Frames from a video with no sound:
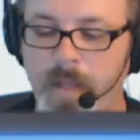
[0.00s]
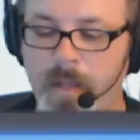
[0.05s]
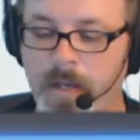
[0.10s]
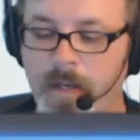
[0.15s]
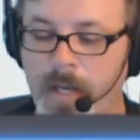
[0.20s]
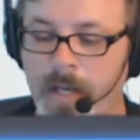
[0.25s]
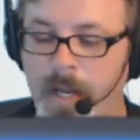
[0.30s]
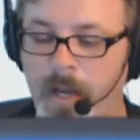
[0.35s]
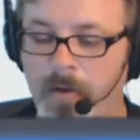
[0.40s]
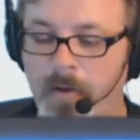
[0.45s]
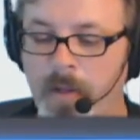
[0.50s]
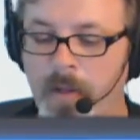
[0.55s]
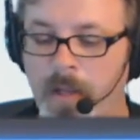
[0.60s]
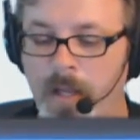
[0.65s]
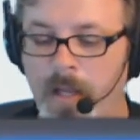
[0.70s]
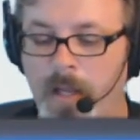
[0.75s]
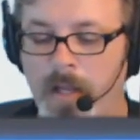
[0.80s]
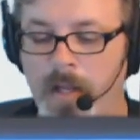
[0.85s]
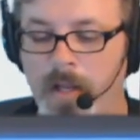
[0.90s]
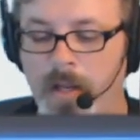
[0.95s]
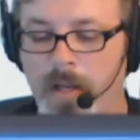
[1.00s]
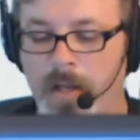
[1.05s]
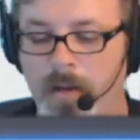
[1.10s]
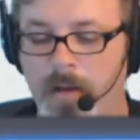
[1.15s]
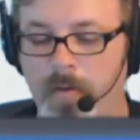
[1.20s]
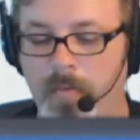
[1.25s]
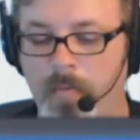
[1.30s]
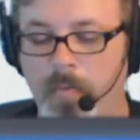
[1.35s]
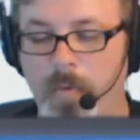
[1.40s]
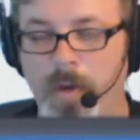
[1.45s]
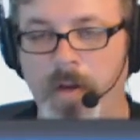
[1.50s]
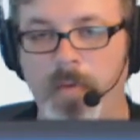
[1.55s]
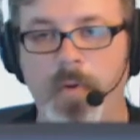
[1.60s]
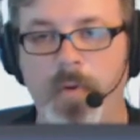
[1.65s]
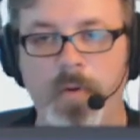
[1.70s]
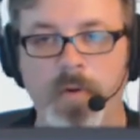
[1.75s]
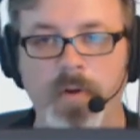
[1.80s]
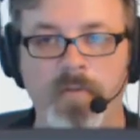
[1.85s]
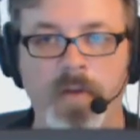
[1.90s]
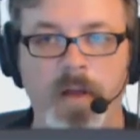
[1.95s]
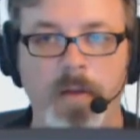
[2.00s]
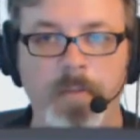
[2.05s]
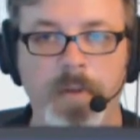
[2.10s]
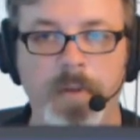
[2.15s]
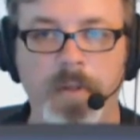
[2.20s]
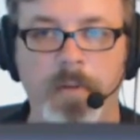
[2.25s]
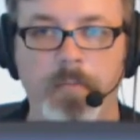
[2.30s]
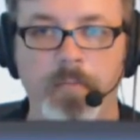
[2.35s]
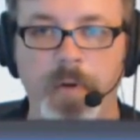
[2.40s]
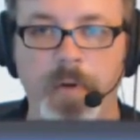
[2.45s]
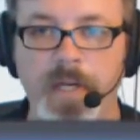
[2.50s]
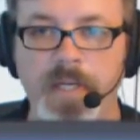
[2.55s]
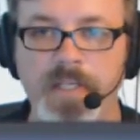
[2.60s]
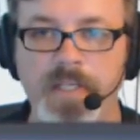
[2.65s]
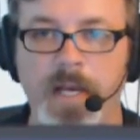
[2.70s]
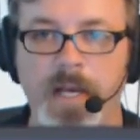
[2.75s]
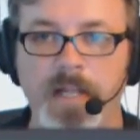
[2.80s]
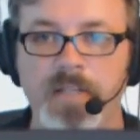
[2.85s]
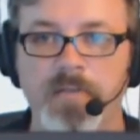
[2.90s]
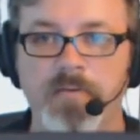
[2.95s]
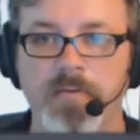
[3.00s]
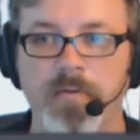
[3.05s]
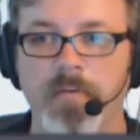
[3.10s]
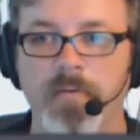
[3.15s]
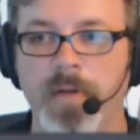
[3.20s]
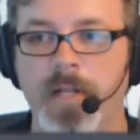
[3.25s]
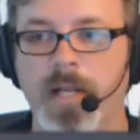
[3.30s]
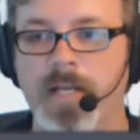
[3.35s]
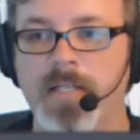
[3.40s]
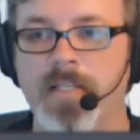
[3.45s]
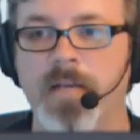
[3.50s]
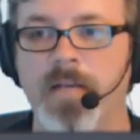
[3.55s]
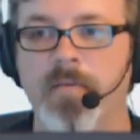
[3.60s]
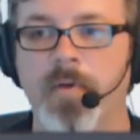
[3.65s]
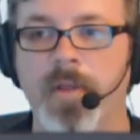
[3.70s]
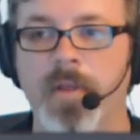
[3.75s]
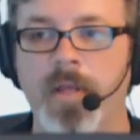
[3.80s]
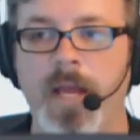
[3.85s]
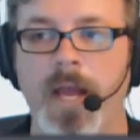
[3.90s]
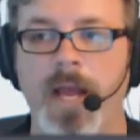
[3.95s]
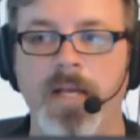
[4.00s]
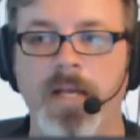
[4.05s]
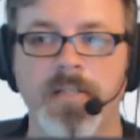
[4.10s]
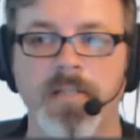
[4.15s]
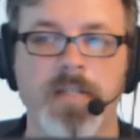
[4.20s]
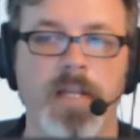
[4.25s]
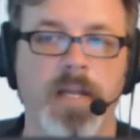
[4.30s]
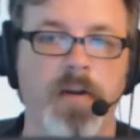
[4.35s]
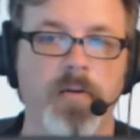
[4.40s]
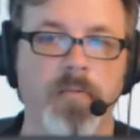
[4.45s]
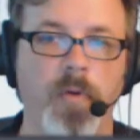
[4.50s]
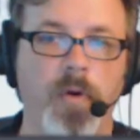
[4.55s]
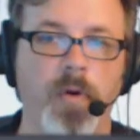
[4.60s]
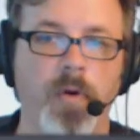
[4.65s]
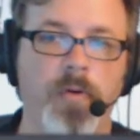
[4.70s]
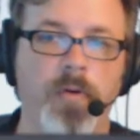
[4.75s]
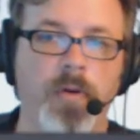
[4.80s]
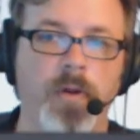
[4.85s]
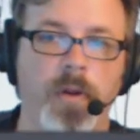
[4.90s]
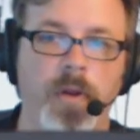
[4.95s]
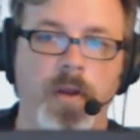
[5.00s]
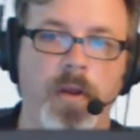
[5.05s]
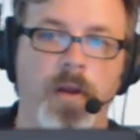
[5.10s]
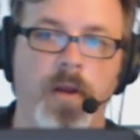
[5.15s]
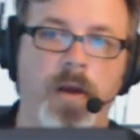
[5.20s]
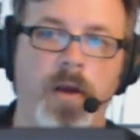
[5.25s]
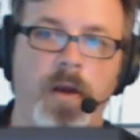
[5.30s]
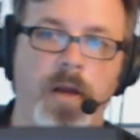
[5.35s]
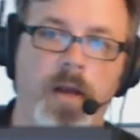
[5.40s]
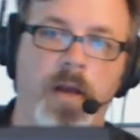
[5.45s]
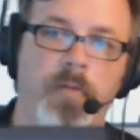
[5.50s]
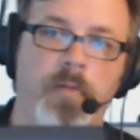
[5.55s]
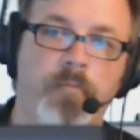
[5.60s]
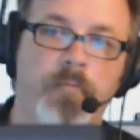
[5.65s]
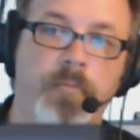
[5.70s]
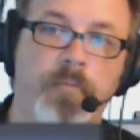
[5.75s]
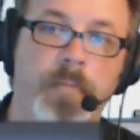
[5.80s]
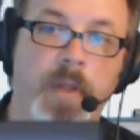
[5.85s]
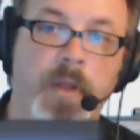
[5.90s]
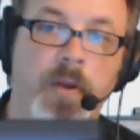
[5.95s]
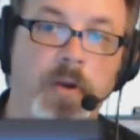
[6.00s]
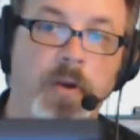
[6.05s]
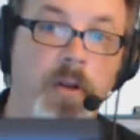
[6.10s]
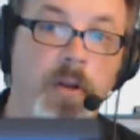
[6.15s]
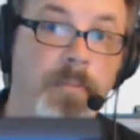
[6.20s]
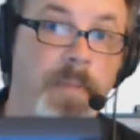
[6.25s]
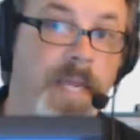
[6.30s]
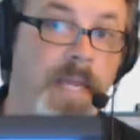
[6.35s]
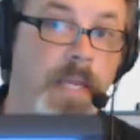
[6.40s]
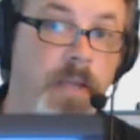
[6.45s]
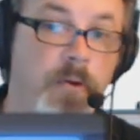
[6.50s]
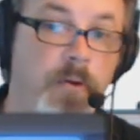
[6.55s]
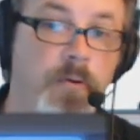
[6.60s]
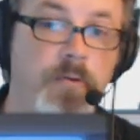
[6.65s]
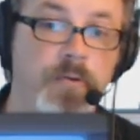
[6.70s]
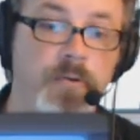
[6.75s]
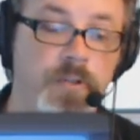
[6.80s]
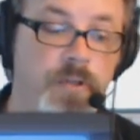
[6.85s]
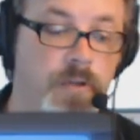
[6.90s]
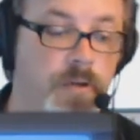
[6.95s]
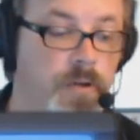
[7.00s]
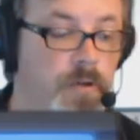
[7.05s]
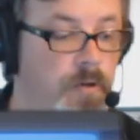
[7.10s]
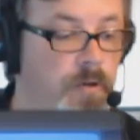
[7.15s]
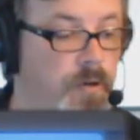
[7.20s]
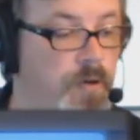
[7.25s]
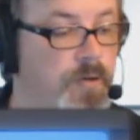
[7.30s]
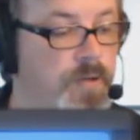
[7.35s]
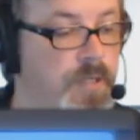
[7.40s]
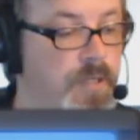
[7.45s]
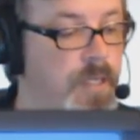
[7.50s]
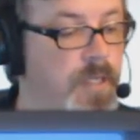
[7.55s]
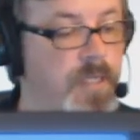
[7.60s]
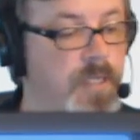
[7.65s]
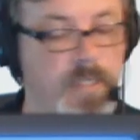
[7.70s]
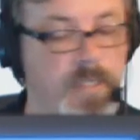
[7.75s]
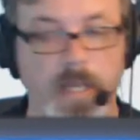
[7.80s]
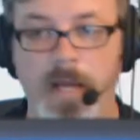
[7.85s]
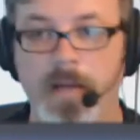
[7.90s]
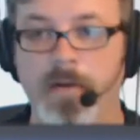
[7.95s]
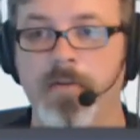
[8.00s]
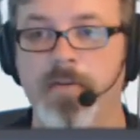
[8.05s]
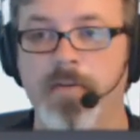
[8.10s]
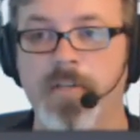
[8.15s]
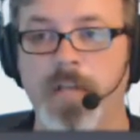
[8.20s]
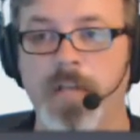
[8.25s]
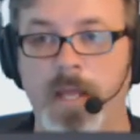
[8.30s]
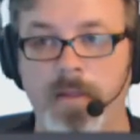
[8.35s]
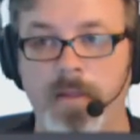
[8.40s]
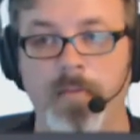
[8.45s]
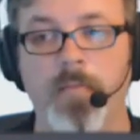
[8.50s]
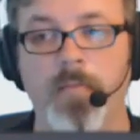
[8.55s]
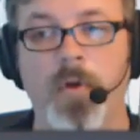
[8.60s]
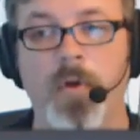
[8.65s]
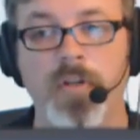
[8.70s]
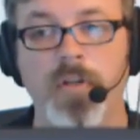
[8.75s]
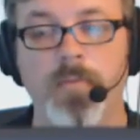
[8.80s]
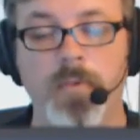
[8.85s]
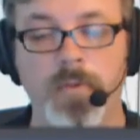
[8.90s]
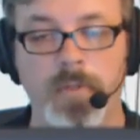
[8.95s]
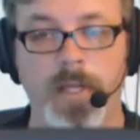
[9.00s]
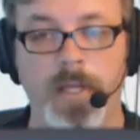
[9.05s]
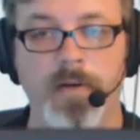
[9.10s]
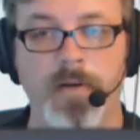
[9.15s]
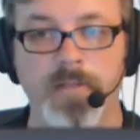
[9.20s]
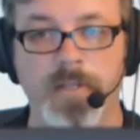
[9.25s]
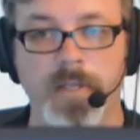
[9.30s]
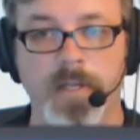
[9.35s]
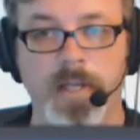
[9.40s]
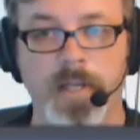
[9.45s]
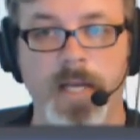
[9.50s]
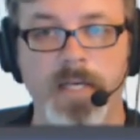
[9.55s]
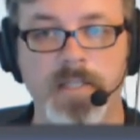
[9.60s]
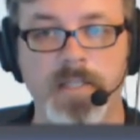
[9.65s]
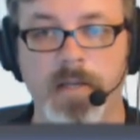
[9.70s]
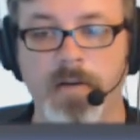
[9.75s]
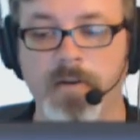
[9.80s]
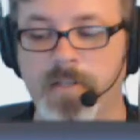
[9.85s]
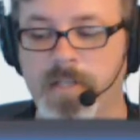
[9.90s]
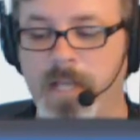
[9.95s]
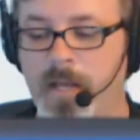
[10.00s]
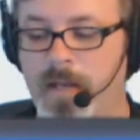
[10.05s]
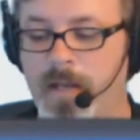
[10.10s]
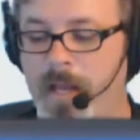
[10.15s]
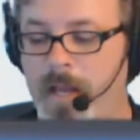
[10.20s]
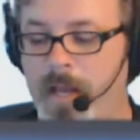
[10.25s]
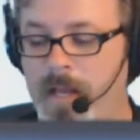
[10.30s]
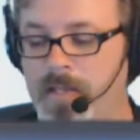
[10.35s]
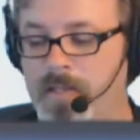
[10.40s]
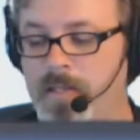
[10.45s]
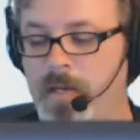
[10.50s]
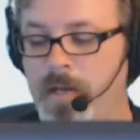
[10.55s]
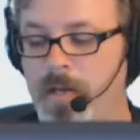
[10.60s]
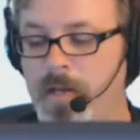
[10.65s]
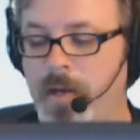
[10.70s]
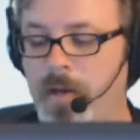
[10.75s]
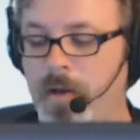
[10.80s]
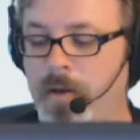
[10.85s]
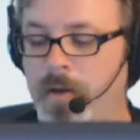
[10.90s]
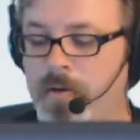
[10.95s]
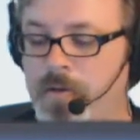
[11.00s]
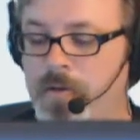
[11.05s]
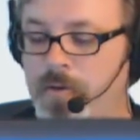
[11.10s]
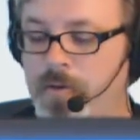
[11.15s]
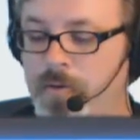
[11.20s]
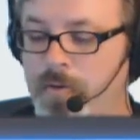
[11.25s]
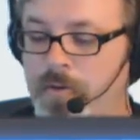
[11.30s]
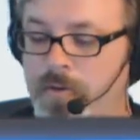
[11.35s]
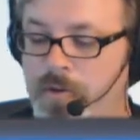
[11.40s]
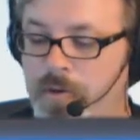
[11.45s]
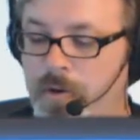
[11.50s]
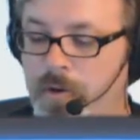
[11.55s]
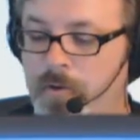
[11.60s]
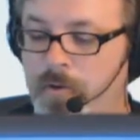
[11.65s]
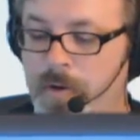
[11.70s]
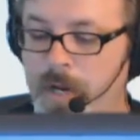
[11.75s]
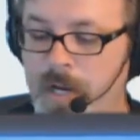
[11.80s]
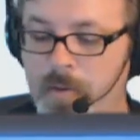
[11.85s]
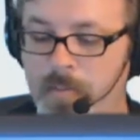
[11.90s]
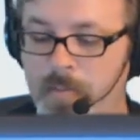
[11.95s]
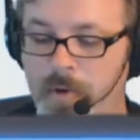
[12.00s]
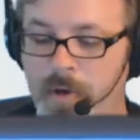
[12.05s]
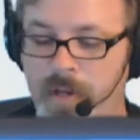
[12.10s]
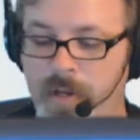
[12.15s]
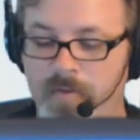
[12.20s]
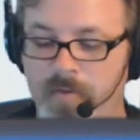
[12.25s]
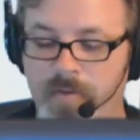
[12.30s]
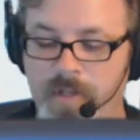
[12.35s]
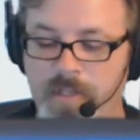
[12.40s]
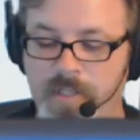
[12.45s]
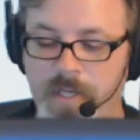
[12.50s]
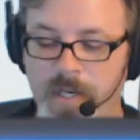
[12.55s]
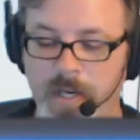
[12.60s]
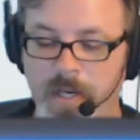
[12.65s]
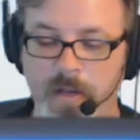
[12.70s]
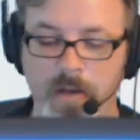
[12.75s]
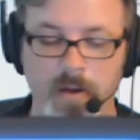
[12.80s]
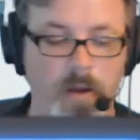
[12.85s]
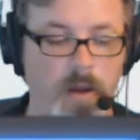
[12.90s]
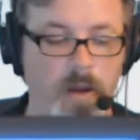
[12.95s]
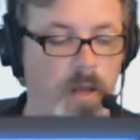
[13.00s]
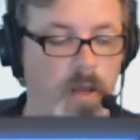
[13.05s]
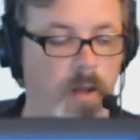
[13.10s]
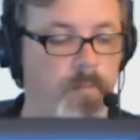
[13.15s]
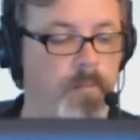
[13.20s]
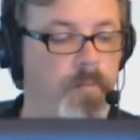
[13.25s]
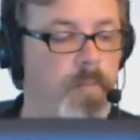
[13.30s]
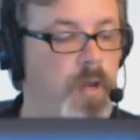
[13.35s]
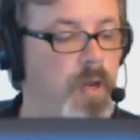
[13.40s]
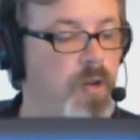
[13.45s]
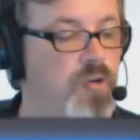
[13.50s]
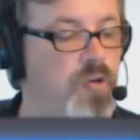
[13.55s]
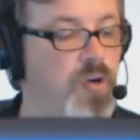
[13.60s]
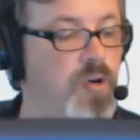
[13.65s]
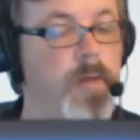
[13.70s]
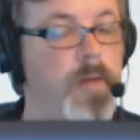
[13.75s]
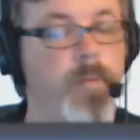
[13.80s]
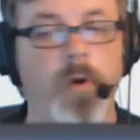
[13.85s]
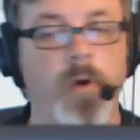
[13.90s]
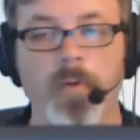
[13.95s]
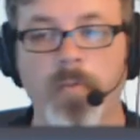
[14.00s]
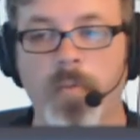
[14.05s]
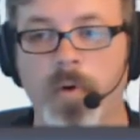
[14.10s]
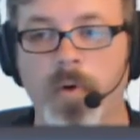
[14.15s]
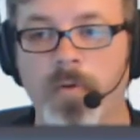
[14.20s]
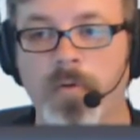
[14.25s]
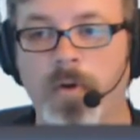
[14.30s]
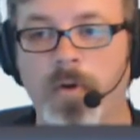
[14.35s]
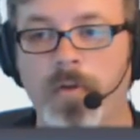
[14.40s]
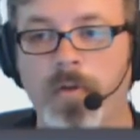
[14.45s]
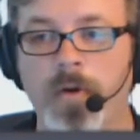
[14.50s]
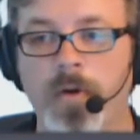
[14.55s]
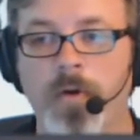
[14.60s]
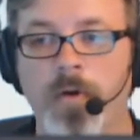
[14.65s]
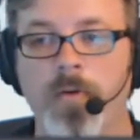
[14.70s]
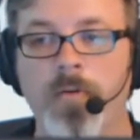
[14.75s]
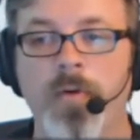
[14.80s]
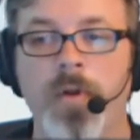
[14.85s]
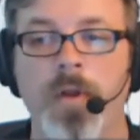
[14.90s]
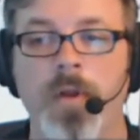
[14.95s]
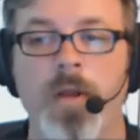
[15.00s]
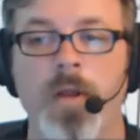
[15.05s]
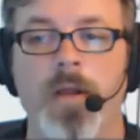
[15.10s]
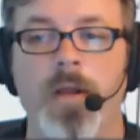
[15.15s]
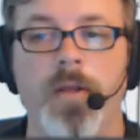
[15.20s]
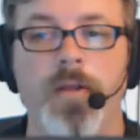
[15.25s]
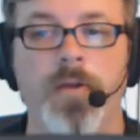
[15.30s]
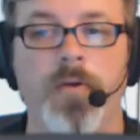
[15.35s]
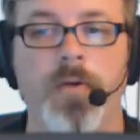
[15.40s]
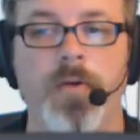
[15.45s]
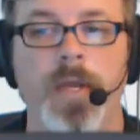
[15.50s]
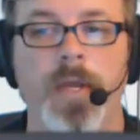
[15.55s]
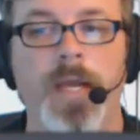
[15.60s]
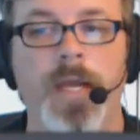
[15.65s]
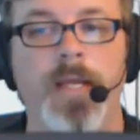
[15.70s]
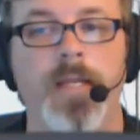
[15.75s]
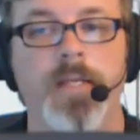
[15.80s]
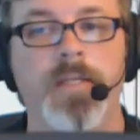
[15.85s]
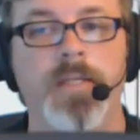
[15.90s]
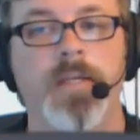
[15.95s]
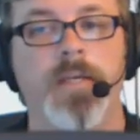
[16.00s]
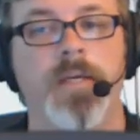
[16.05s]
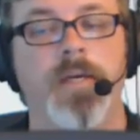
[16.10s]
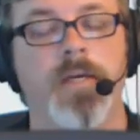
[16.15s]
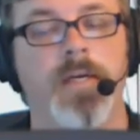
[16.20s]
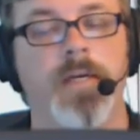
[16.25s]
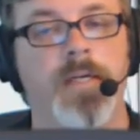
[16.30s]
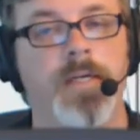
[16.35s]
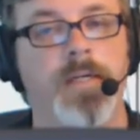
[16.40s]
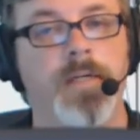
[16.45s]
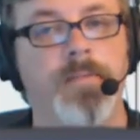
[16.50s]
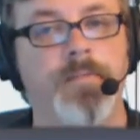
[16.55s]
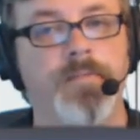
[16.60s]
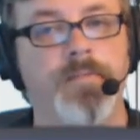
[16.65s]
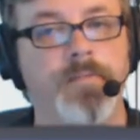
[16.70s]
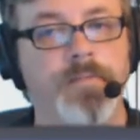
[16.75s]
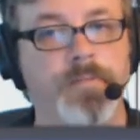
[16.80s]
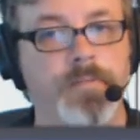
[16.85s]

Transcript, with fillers: now when we were developing the presets we realized that while well, the hex layer mode um, could be used using the sliders and the multiple layers that a hex layer sound has to, to create a pretty convincing um, drawbar mode, although you can't, um,